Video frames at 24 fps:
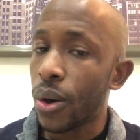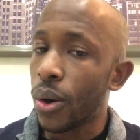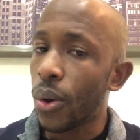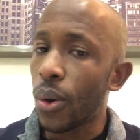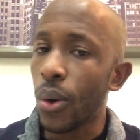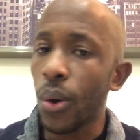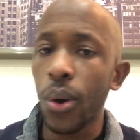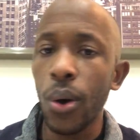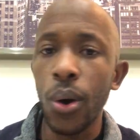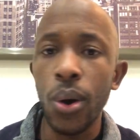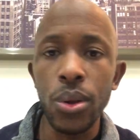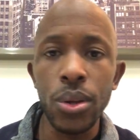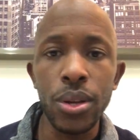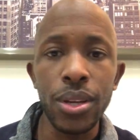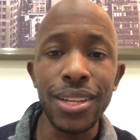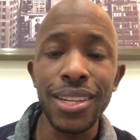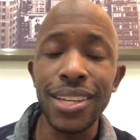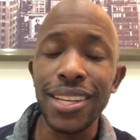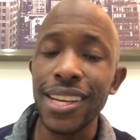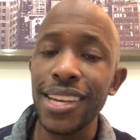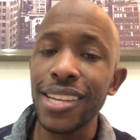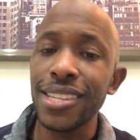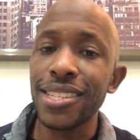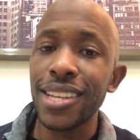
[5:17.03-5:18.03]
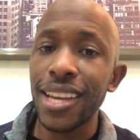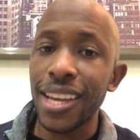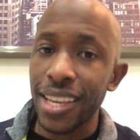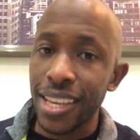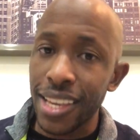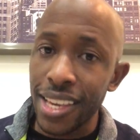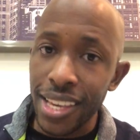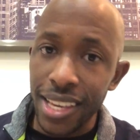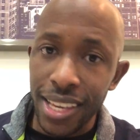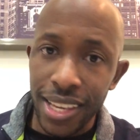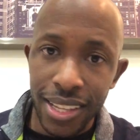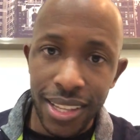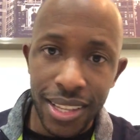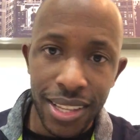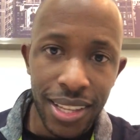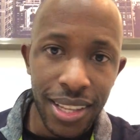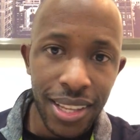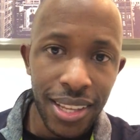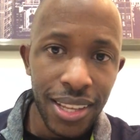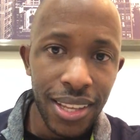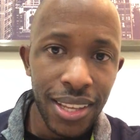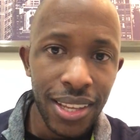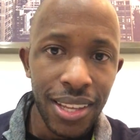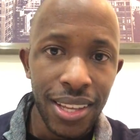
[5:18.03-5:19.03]
all the needs that he can
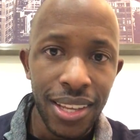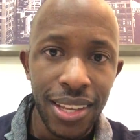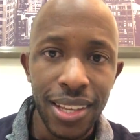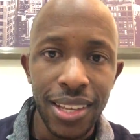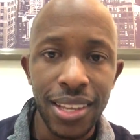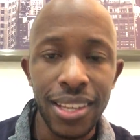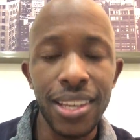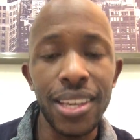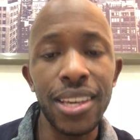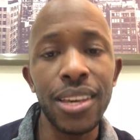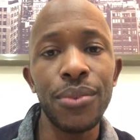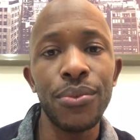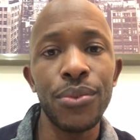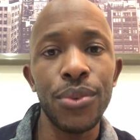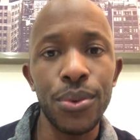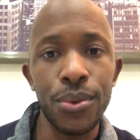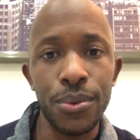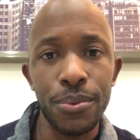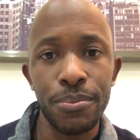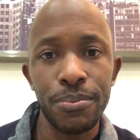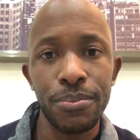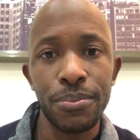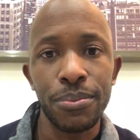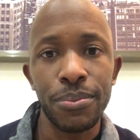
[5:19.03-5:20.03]
give you.